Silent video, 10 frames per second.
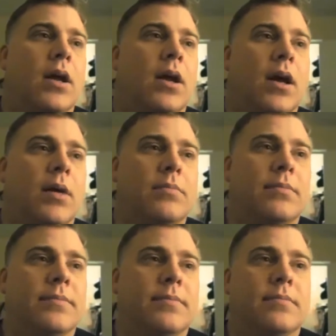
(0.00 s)
And
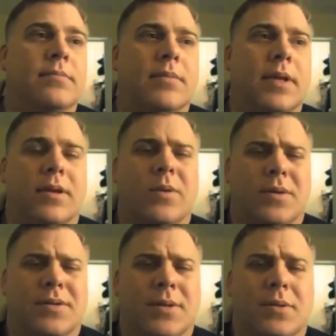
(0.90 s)
of
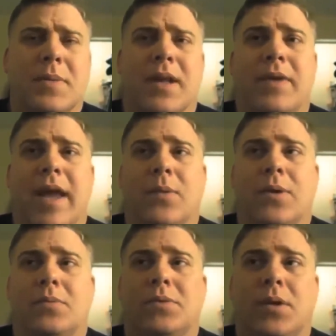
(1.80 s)
course, it was made of hay
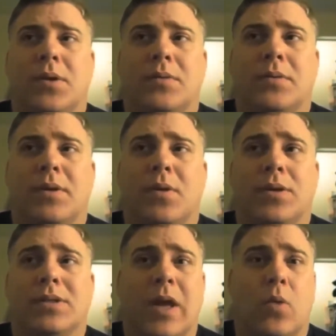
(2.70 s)
rope, so it
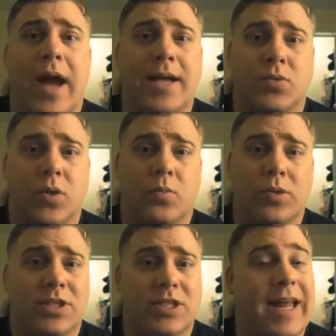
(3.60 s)
wasn't like wax rope,
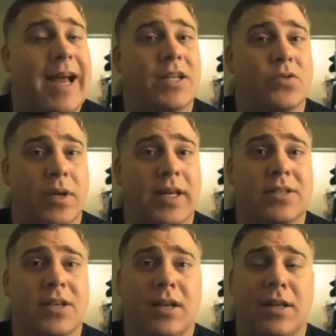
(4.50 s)
which slides real
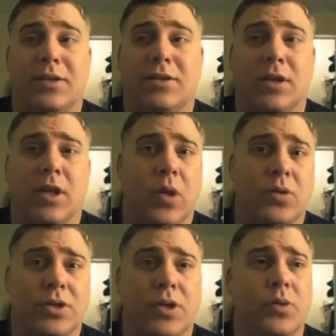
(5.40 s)
easily to
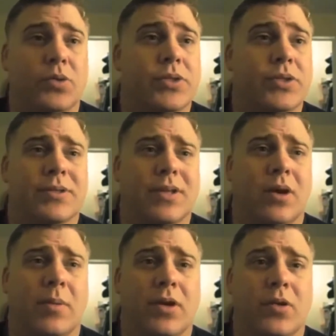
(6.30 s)
close the noose. So
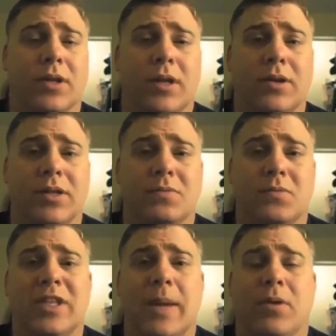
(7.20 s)
I mean, you could literally
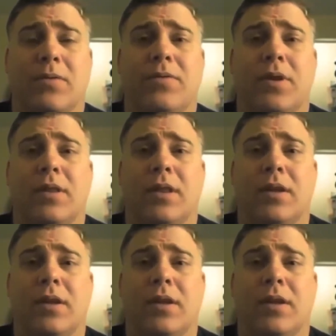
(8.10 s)
step your foot in